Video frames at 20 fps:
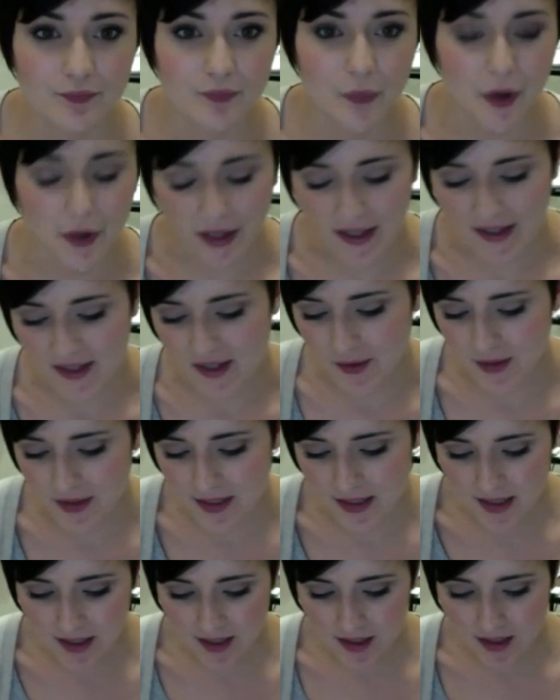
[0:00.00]
Okay, so I
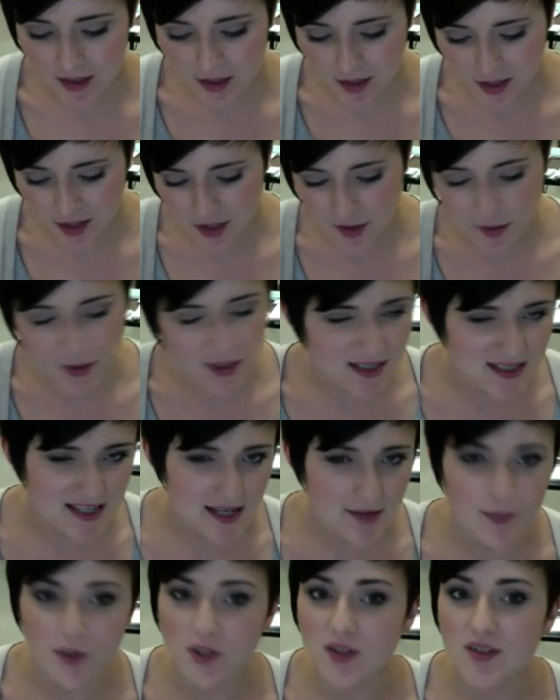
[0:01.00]
did two
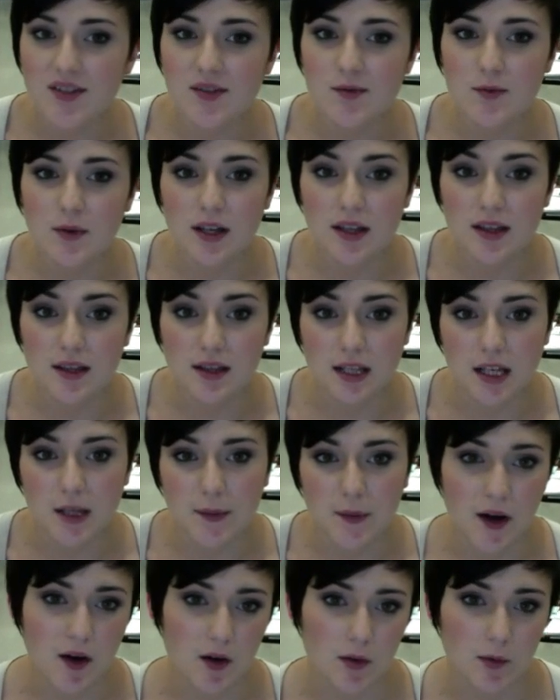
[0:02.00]
examples with the
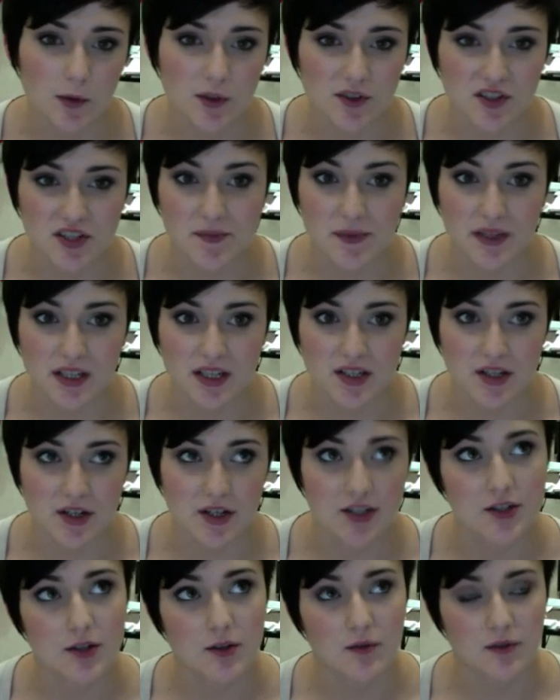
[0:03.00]
power rule just because there are
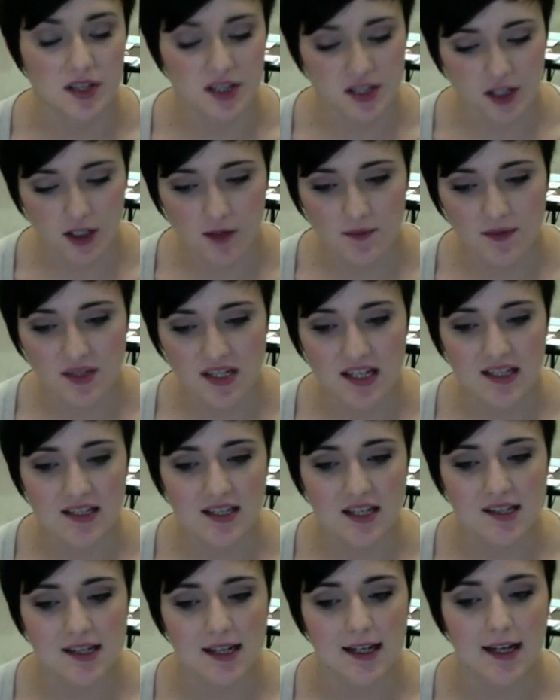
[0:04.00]
two different
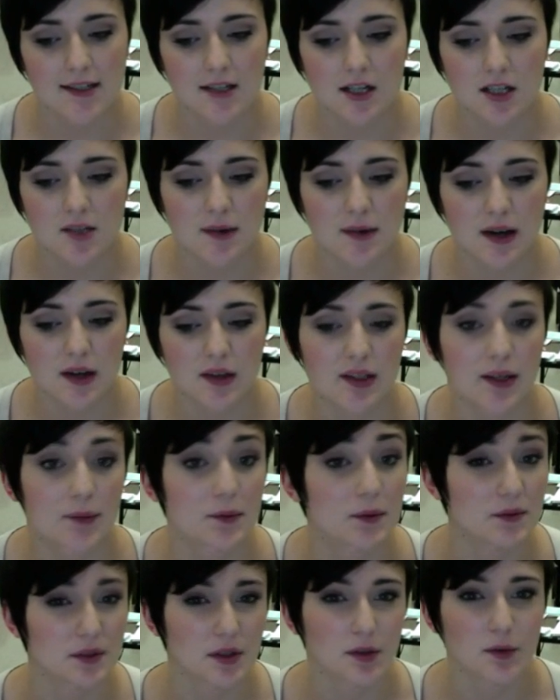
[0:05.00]
circumstances, like I talked about in that
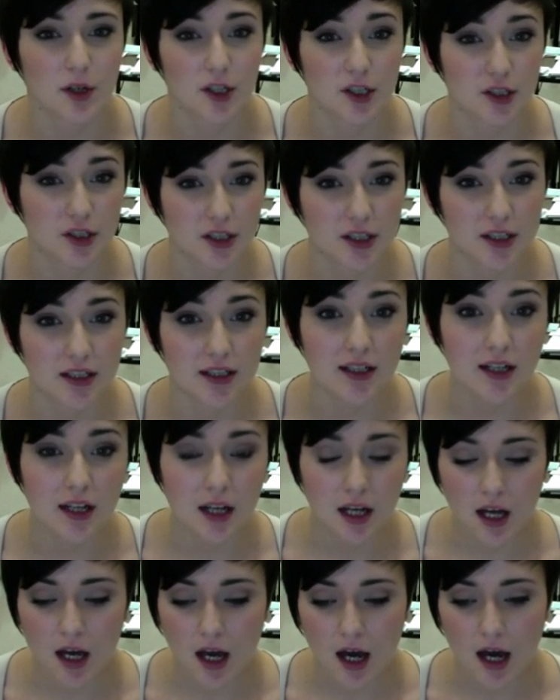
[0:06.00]
review earlier,
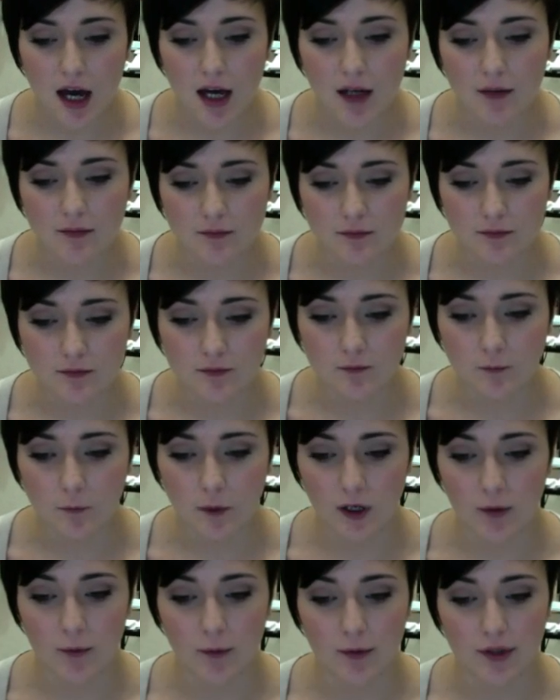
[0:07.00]

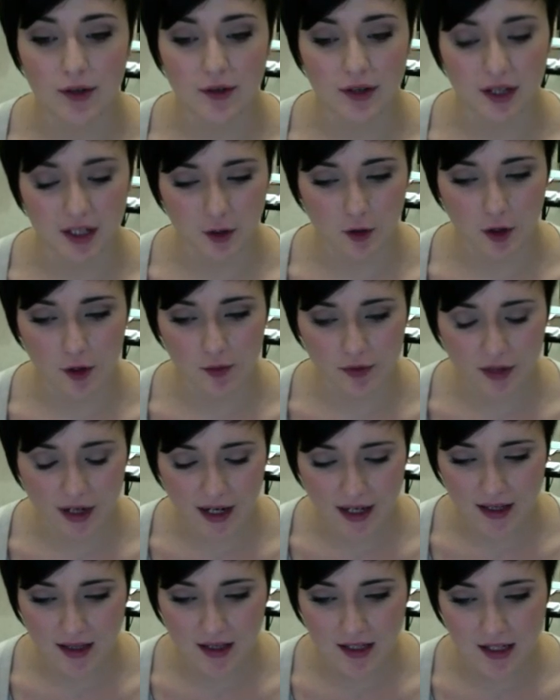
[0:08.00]
where you can
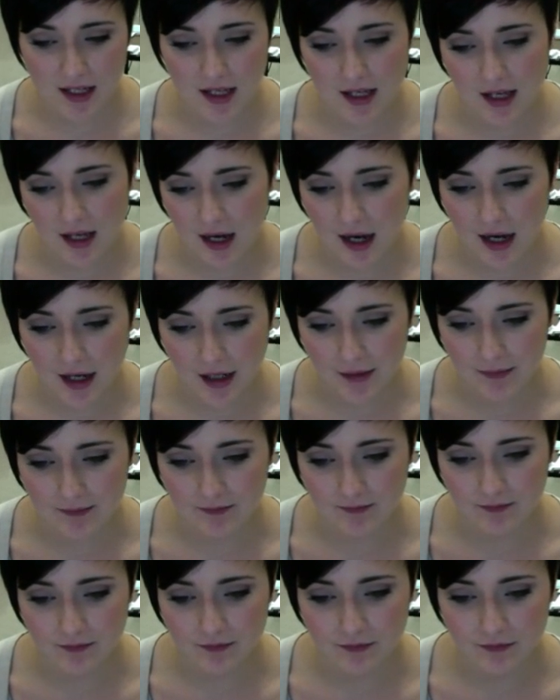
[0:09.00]
incorporate the
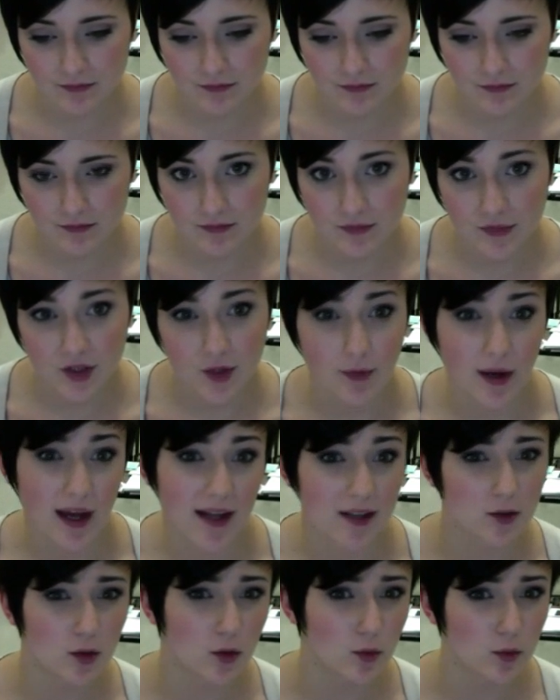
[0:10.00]

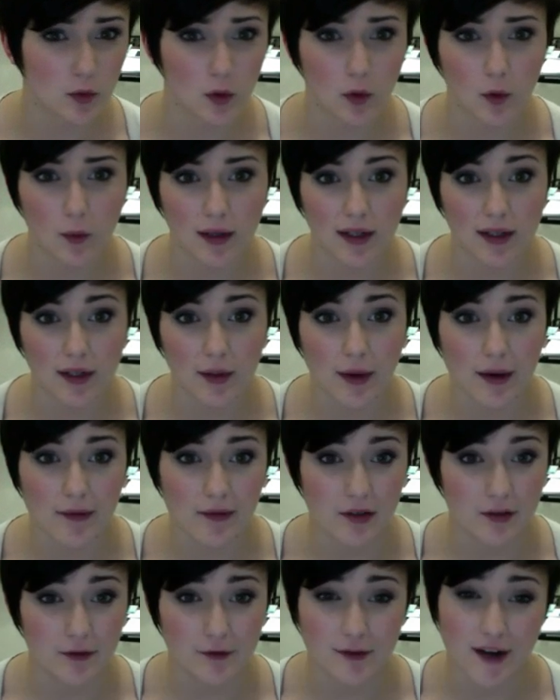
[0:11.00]
radical rule where you have
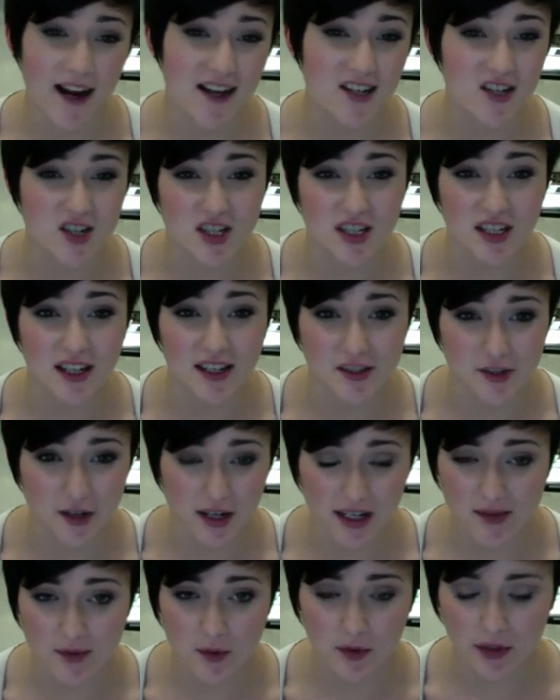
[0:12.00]
a fraction as your
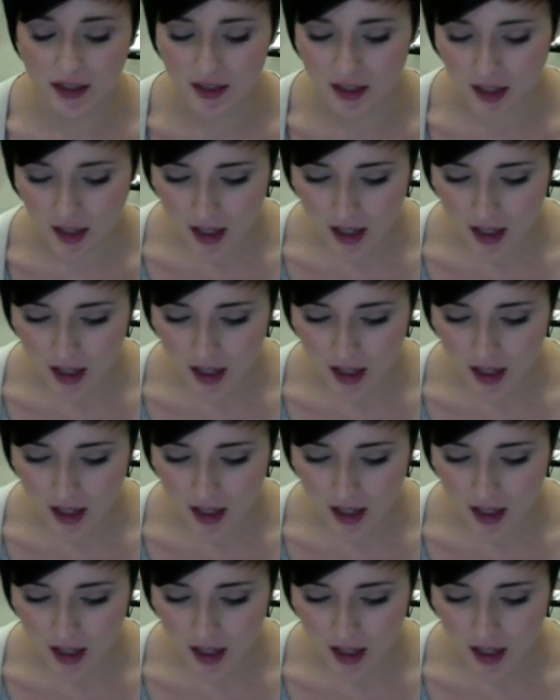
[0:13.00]
exponent.